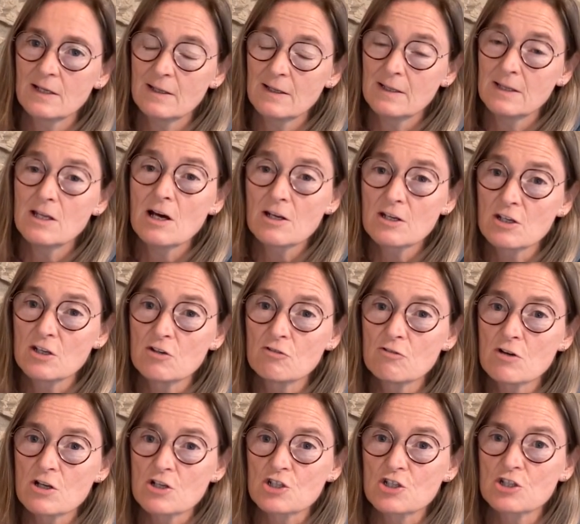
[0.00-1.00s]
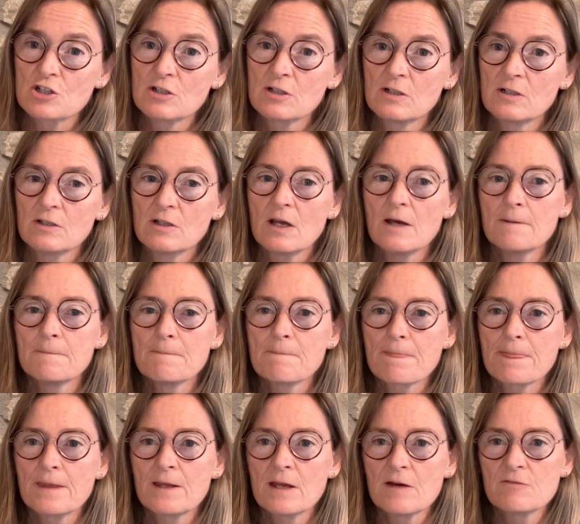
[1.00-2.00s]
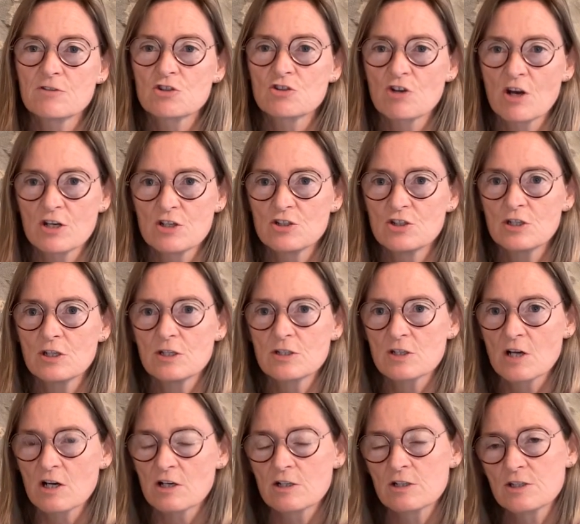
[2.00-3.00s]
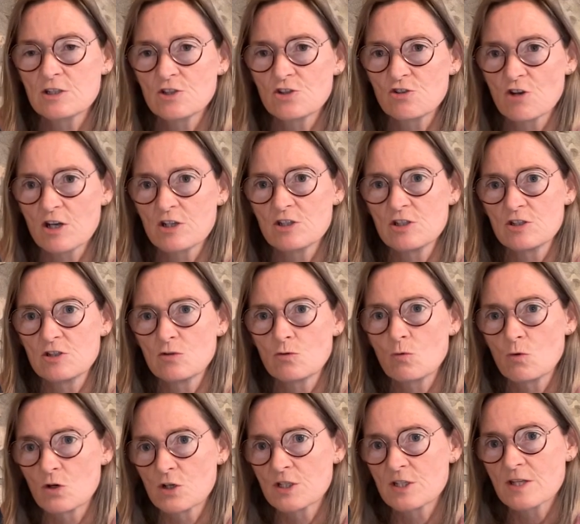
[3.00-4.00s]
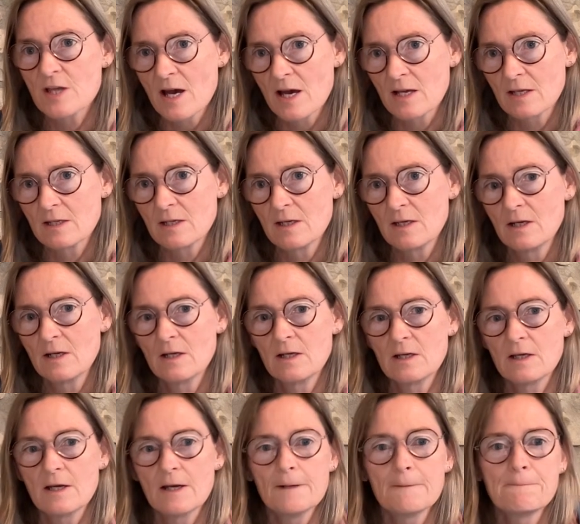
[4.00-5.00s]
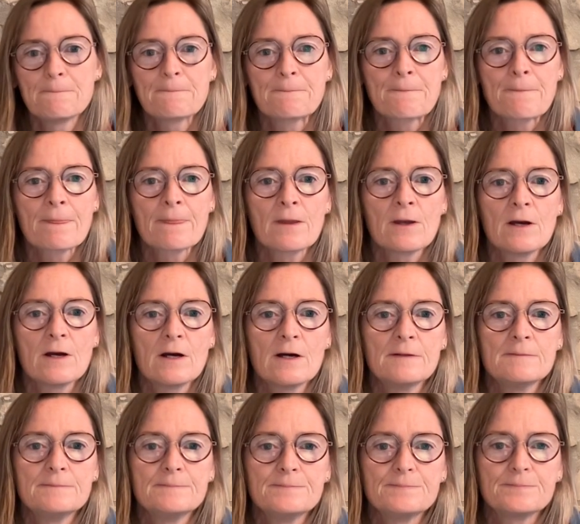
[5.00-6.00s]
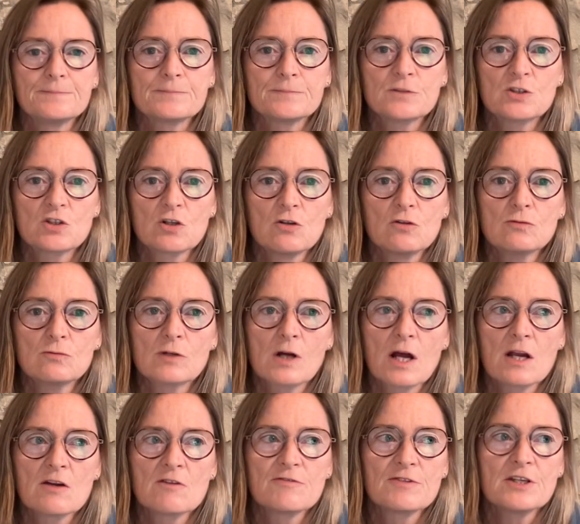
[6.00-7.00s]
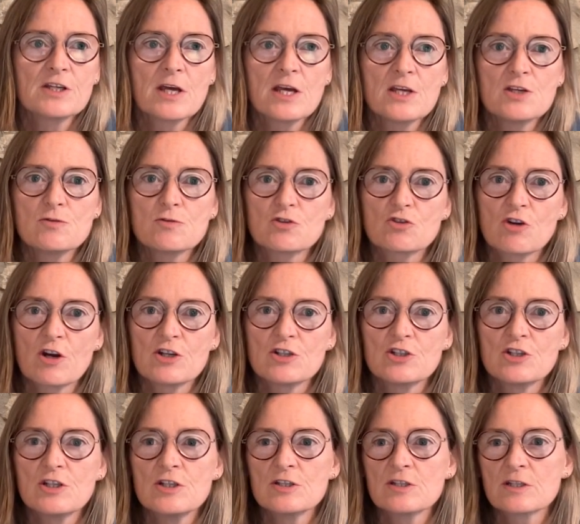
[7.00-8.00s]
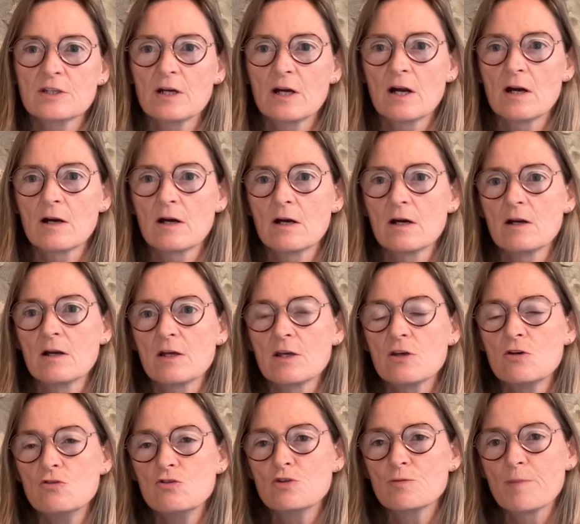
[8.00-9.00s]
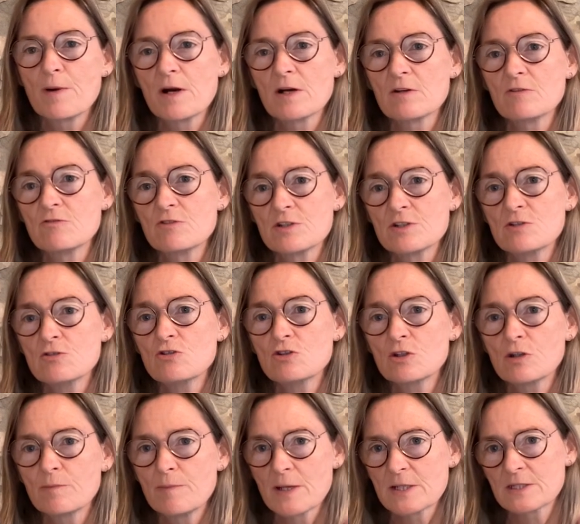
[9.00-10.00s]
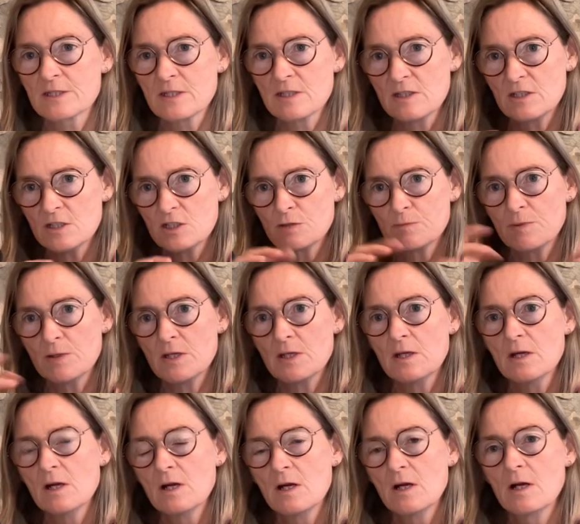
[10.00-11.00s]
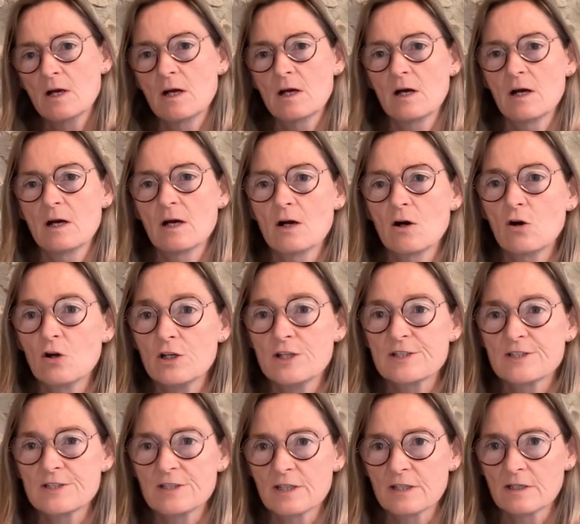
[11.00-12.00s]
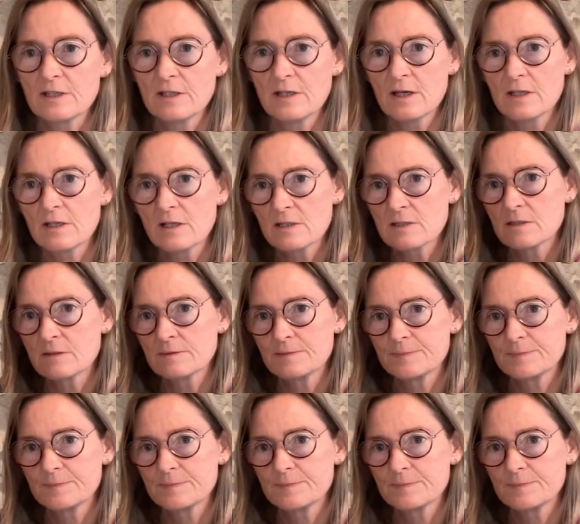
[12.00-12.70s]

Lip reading: not in a rush, yeah, and have a targeted strategy towards that, yeah. So kind of engagement strategies are a huge part of resolution capacity and need to be holistic, yeah, not